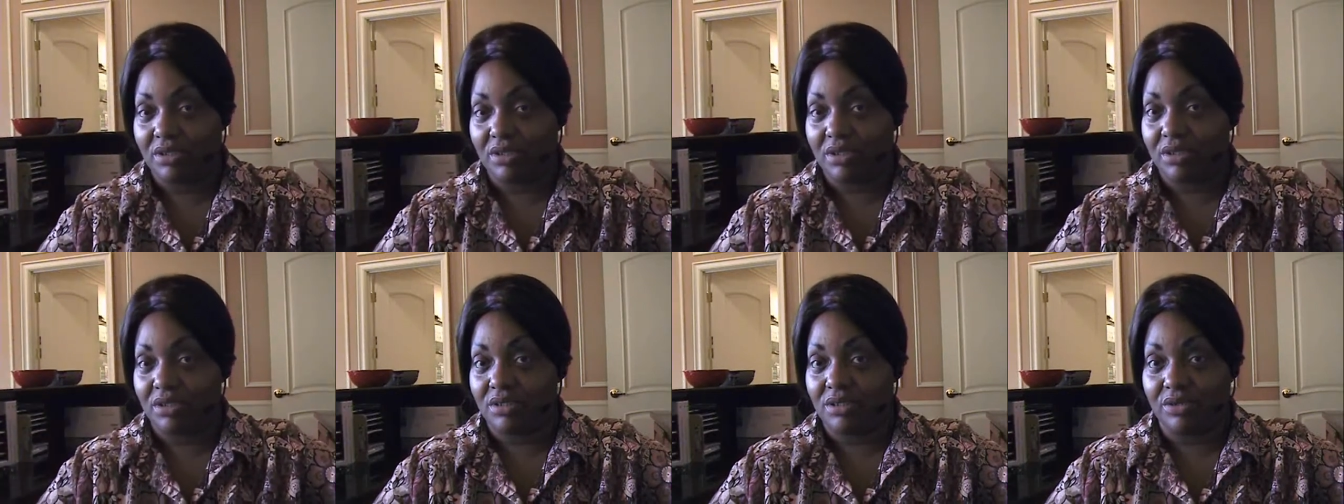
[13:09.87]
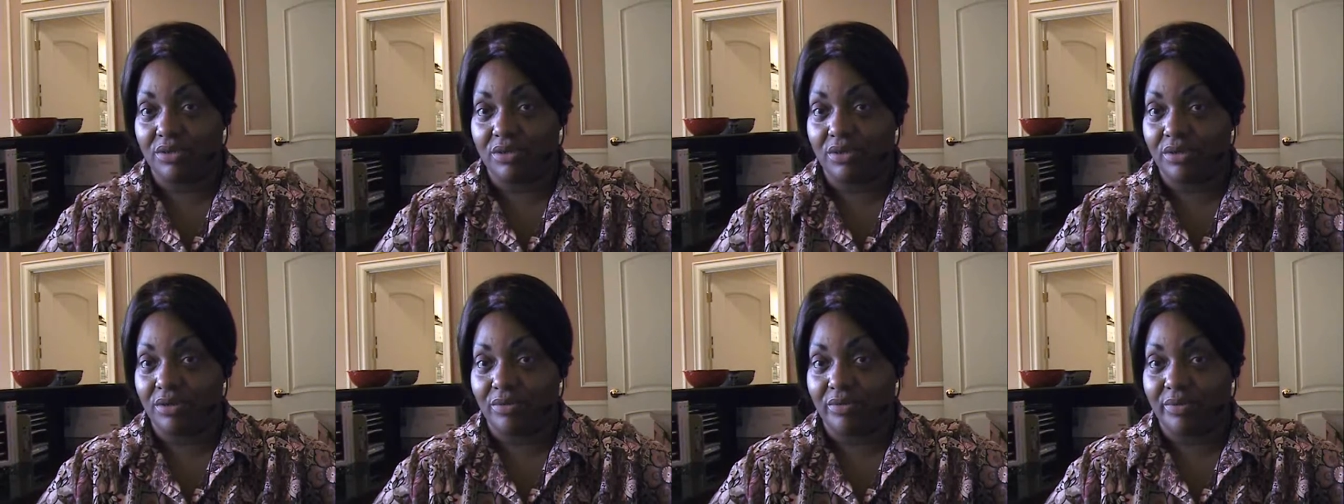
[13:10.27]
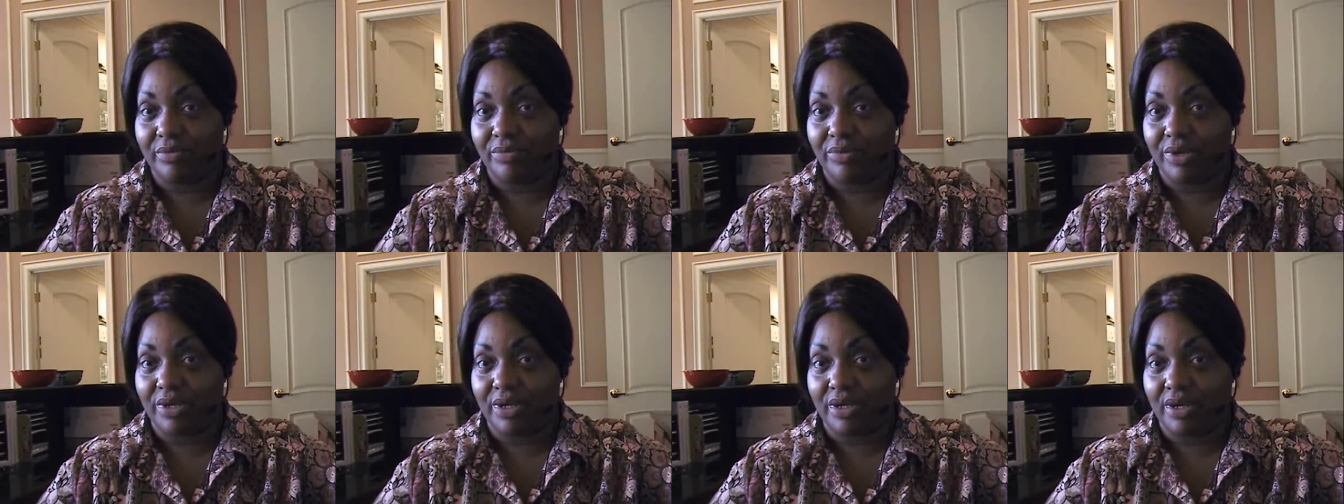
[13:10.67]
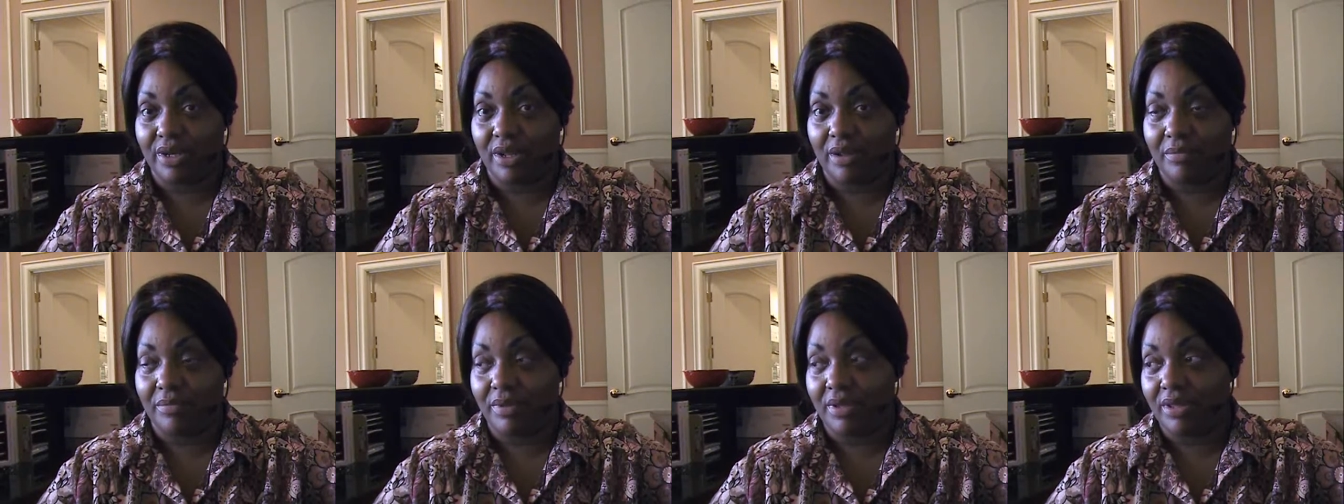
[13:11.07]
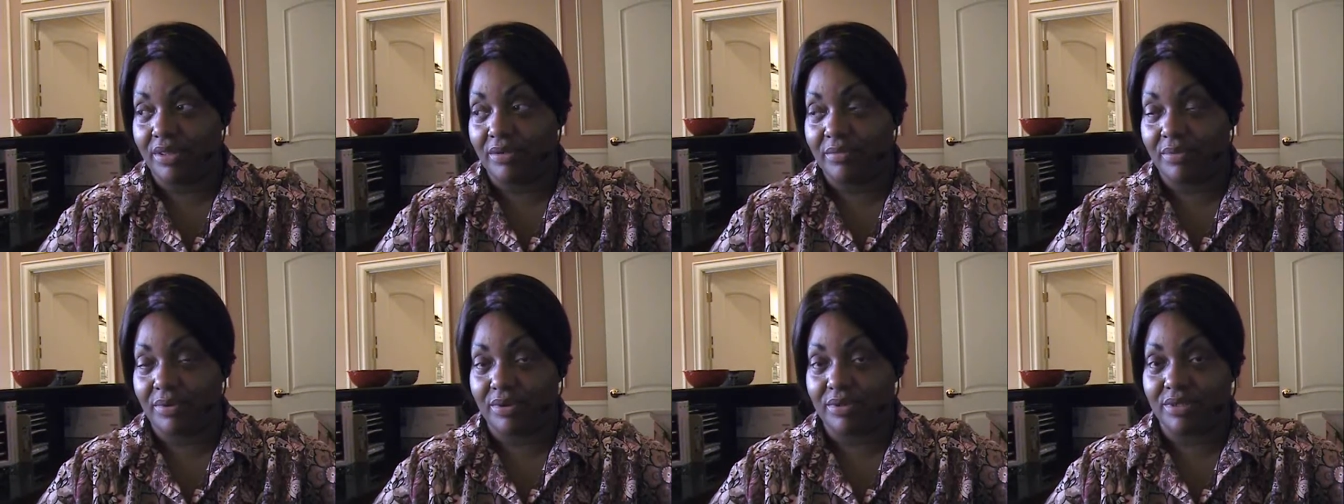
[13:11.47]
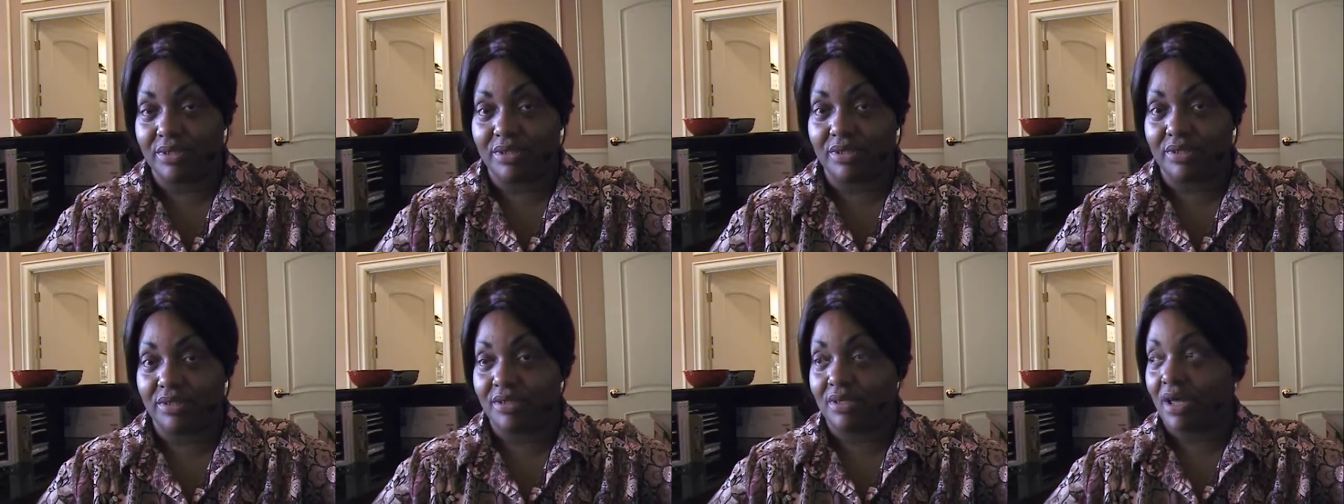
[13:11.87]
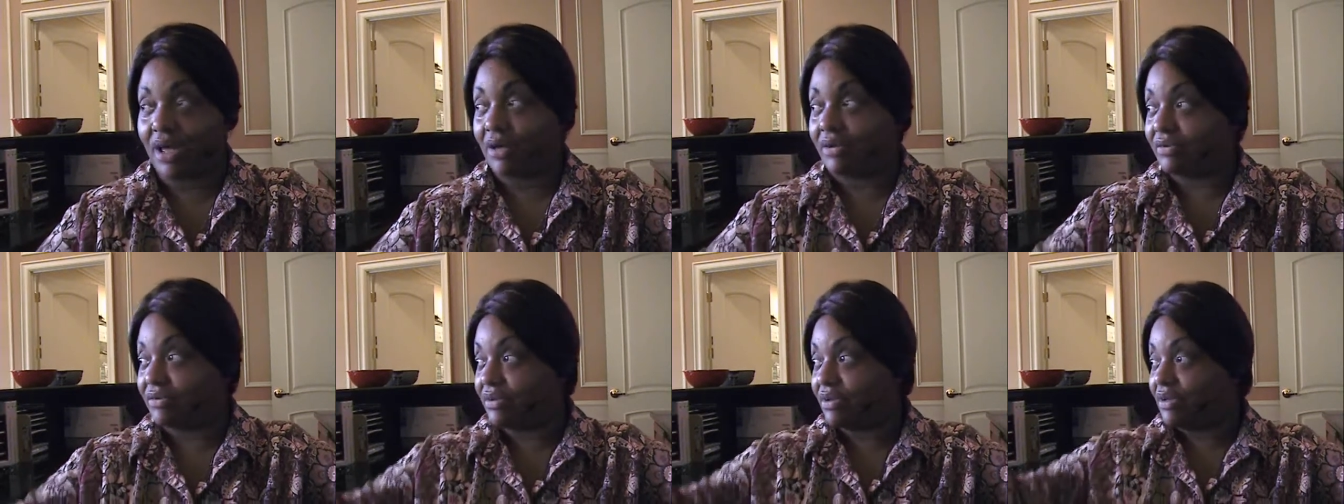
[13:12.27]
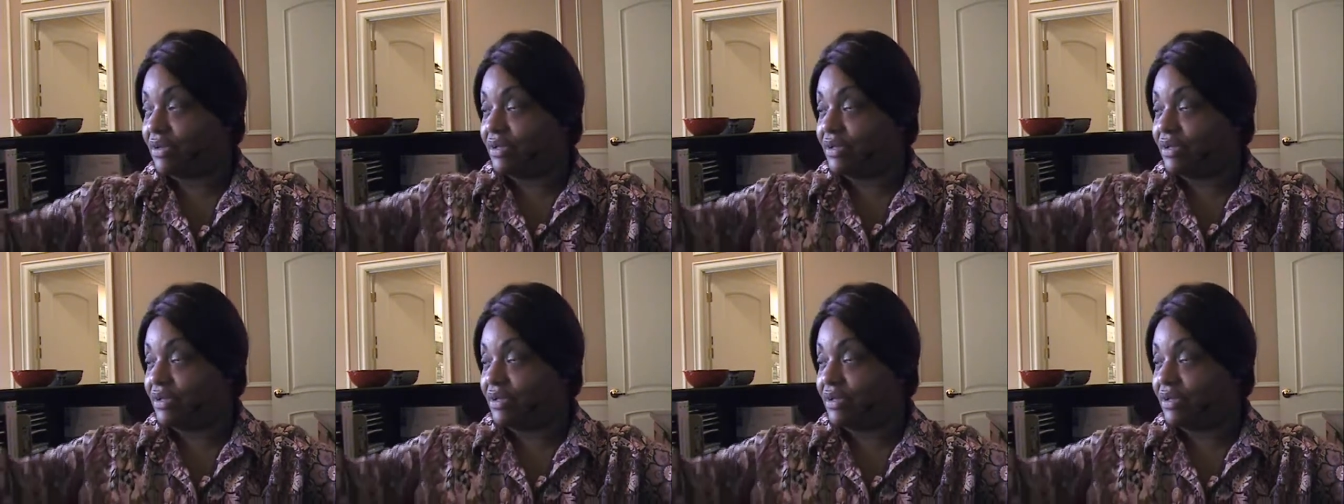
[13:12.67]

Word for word: because you're the only one bringing it up. The other person's out